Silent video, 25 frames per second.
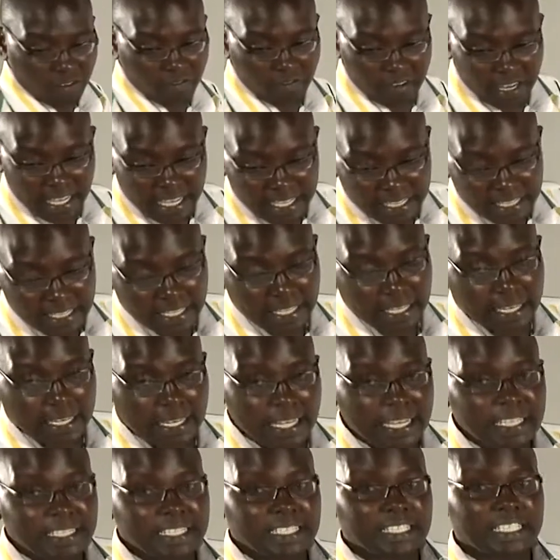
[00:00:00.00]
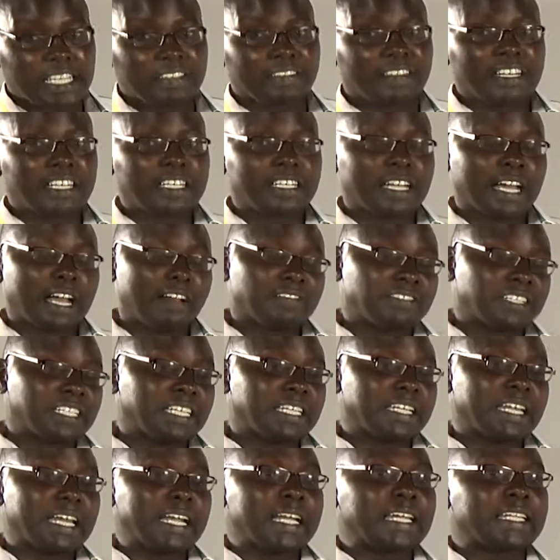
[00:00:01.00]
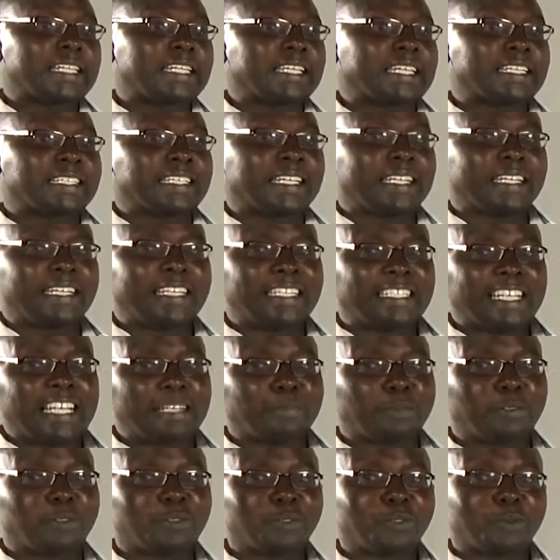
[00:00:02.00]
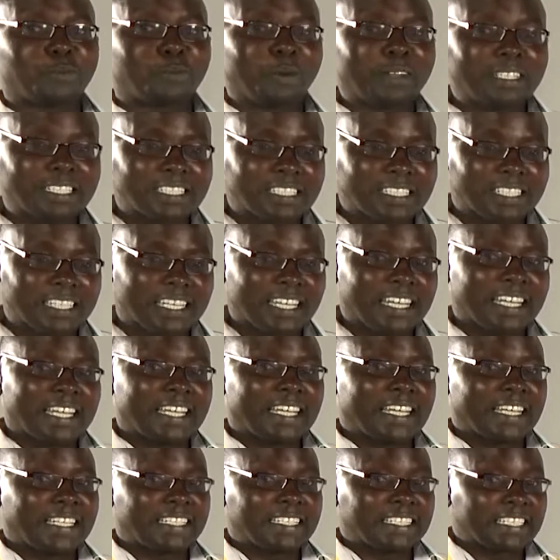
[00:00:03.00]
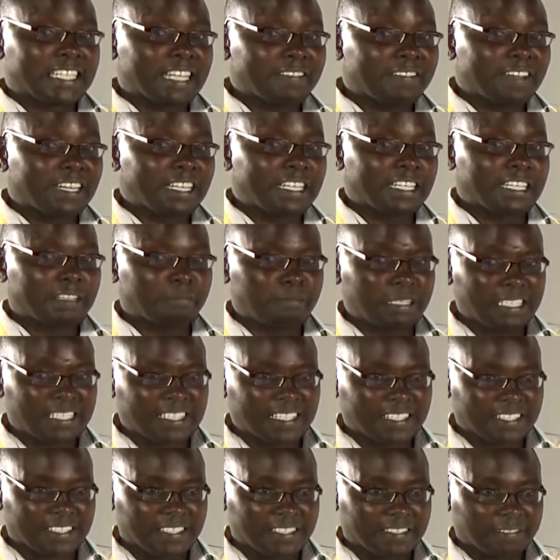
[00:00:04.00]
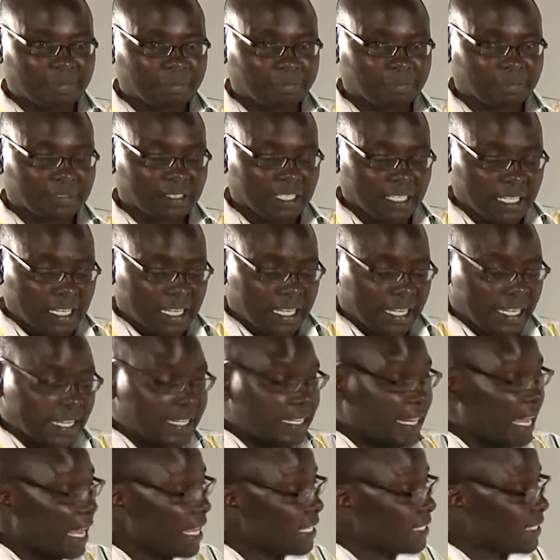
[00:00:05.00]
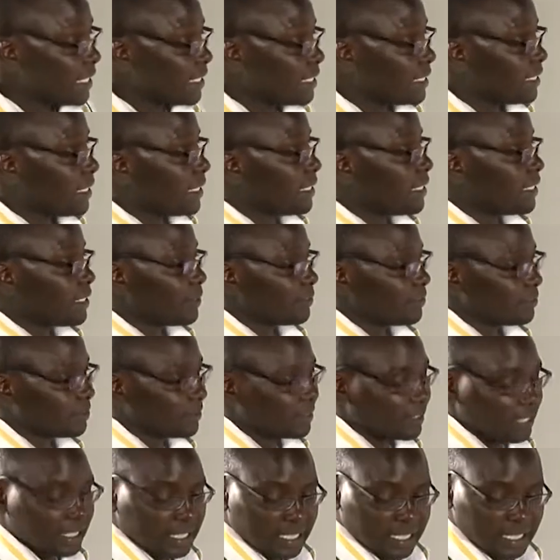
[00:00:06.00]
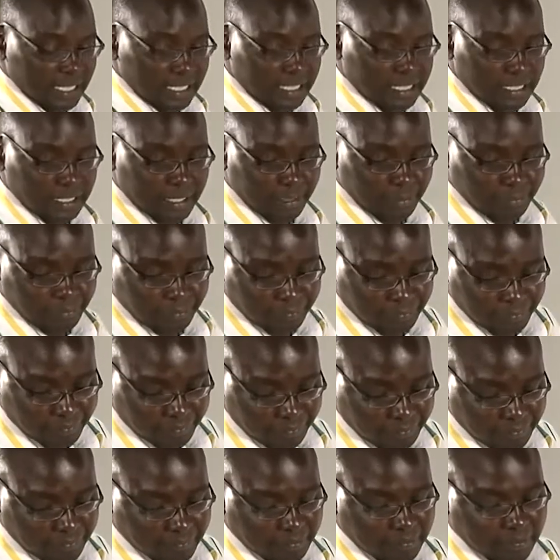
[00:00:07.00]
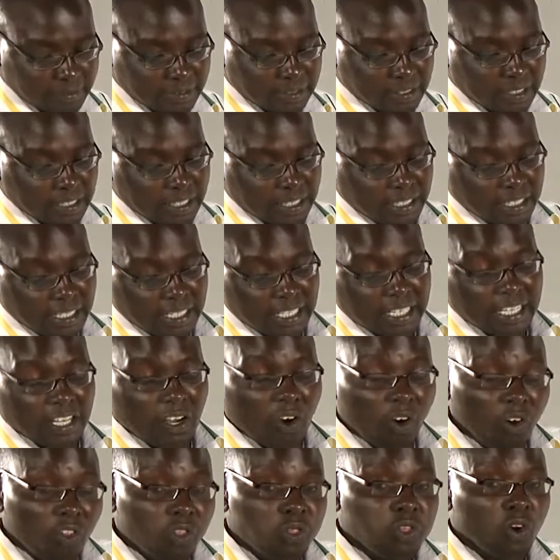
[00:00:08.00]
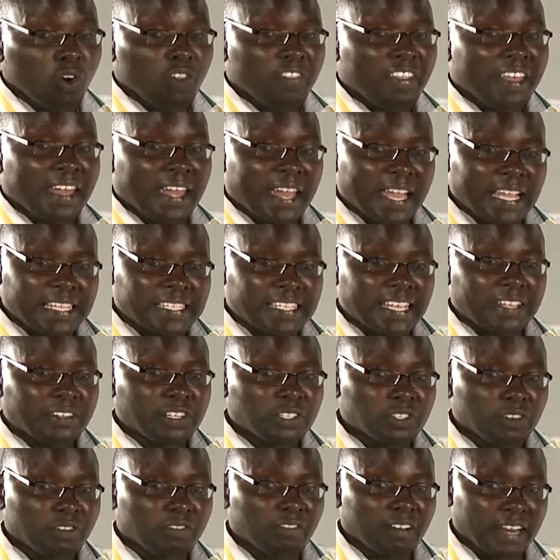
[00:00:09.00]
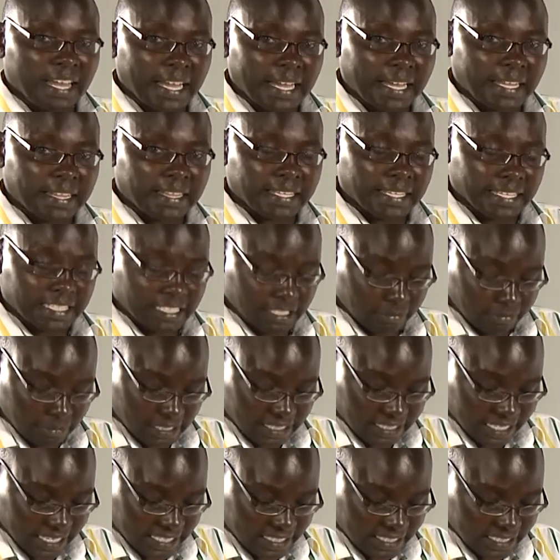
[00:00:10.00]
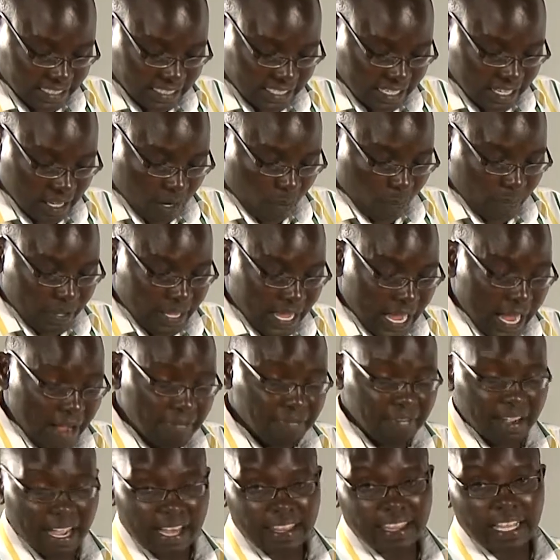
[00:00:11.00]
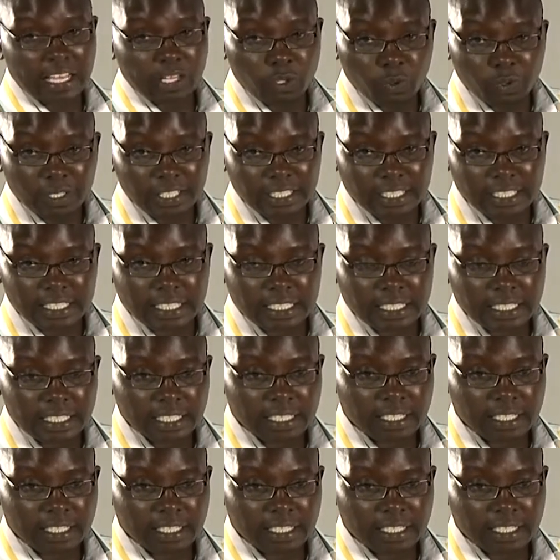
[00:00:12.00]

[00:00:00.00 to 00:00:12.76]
of length, and length is given, I have said length is a distance between 2 points. It is given in meters. And as I said, that although the SI unit of length is meters, we have other units.